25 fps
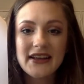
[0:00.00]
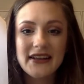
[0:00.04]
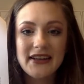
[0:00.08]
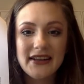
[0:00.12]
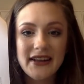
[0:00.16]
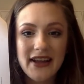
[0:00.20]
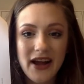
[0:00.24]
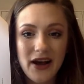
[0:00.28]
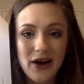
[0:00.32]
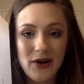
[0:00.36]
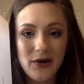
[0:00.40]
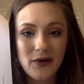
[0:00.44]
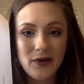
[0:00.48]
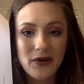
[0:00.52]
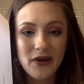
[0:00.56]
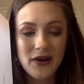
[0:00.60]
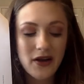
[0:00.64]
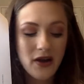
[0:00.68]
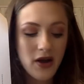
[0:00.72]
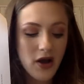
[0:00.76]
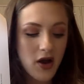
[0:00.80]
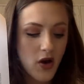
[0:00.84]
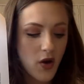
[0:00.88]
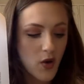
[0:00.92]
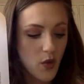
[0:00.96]
Now,
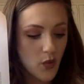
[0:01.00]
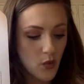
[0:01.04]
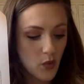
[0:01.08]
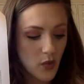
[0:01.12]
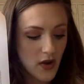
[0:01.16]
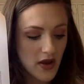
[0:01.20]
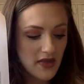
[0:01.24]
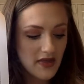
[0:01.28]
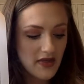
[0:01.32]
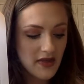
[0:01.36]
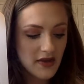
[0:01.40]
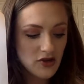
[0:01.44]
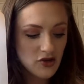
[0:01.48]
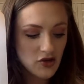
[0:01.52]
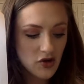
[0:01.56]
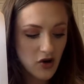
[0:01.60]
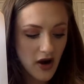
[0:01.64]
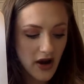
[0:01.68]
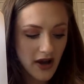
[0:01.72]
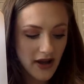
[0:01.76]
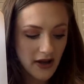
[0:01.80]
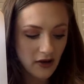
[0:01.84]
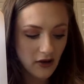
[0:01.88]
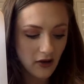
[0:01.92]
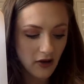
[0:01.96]
with the
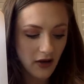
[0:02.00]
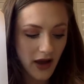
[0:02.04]
triangle,